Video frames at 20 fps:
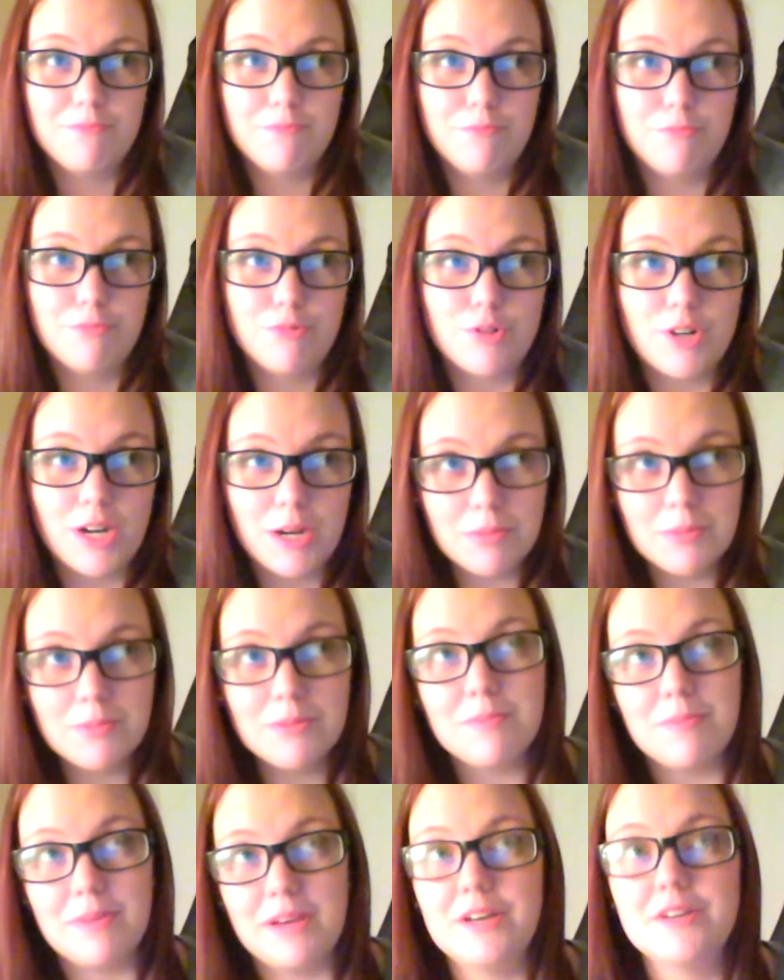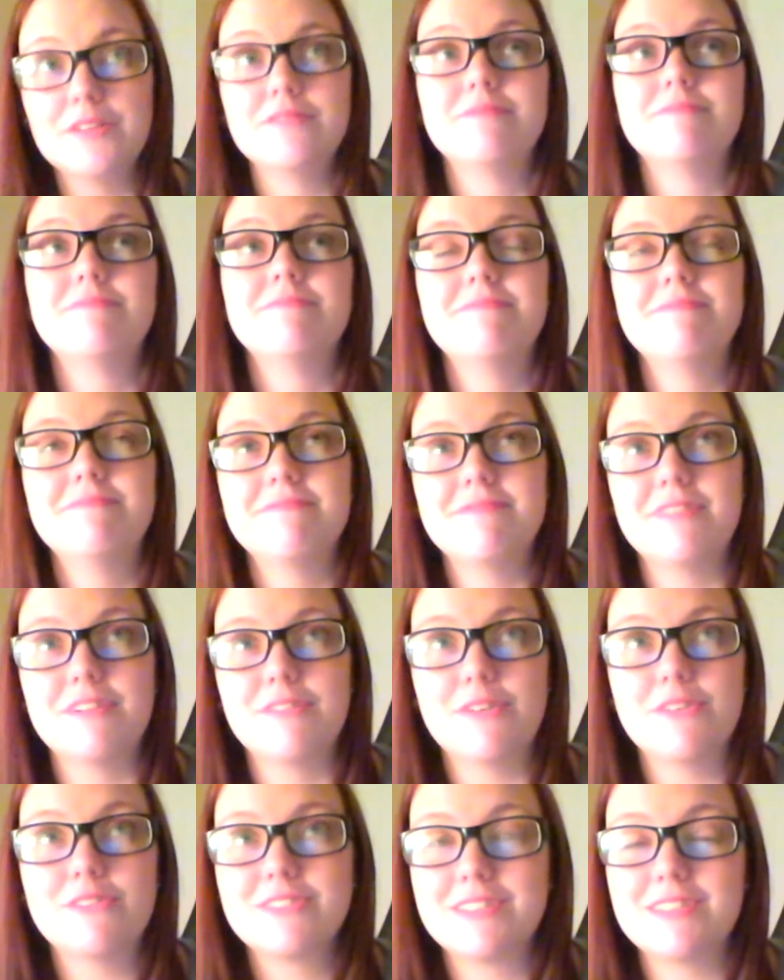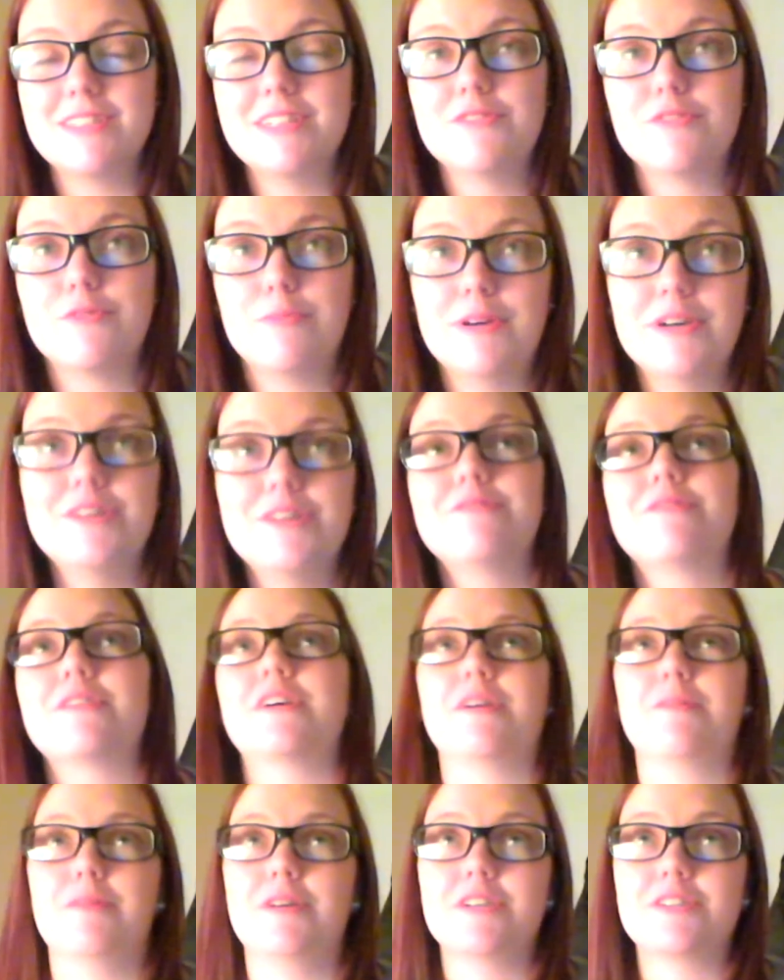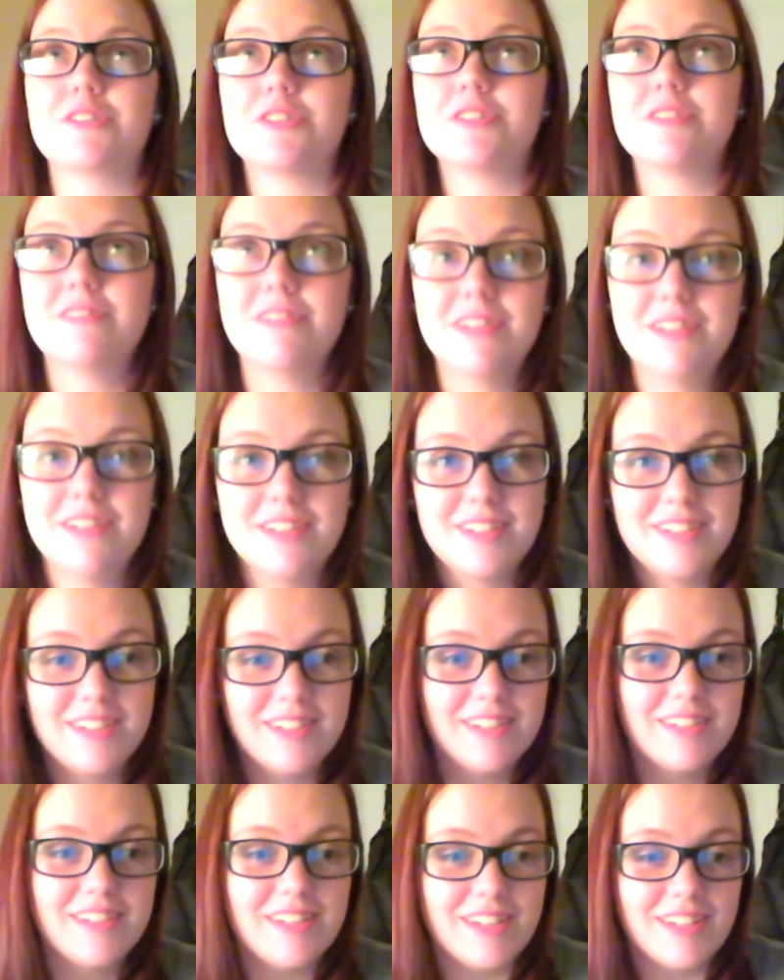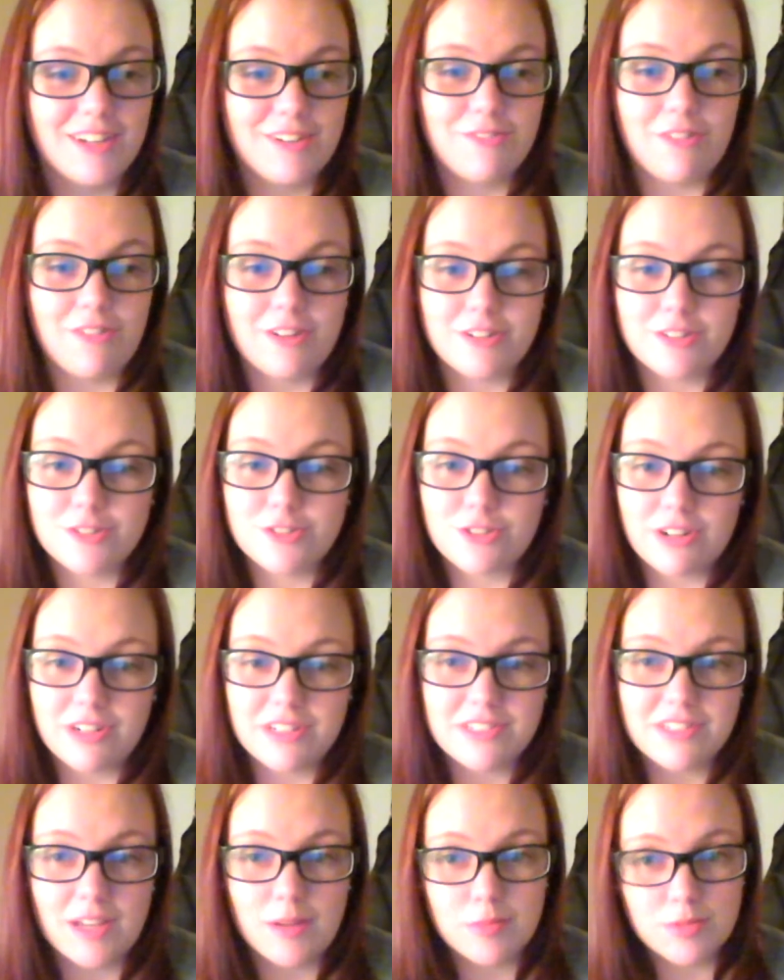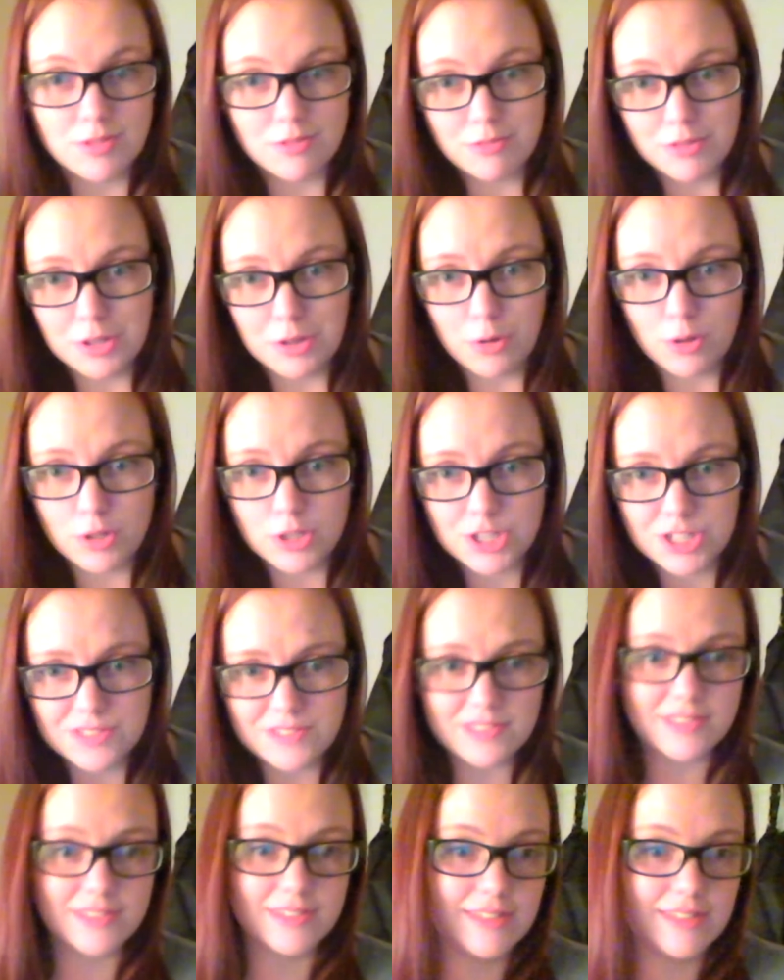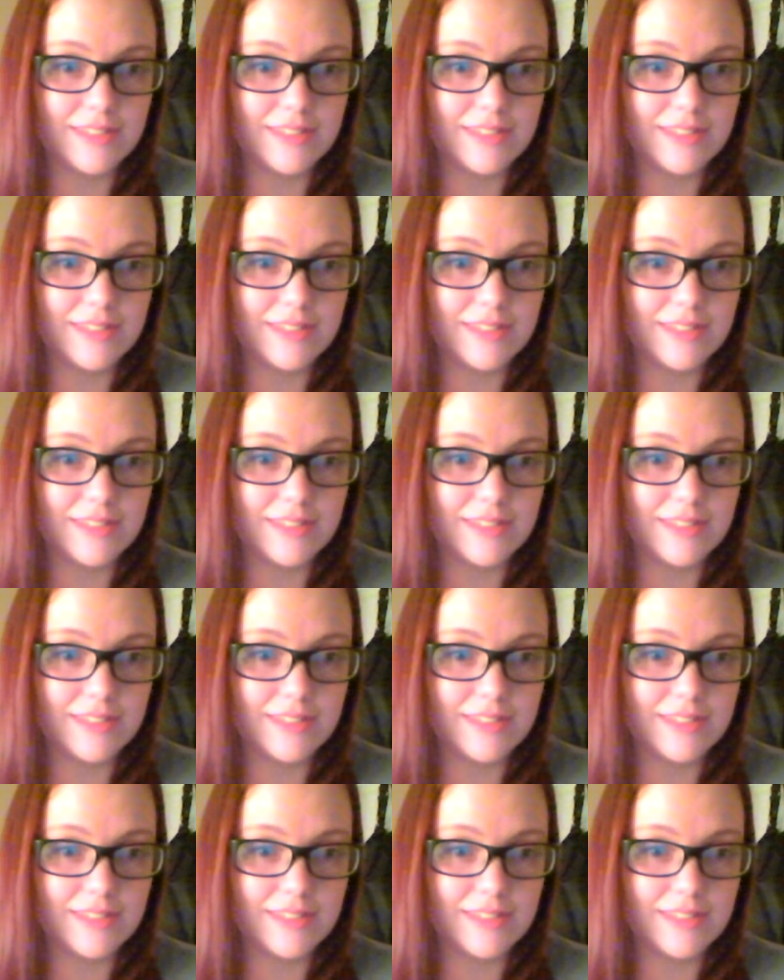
Probably Belle. I've always loved Belle very much, and I find her dress absolutely gorgeous.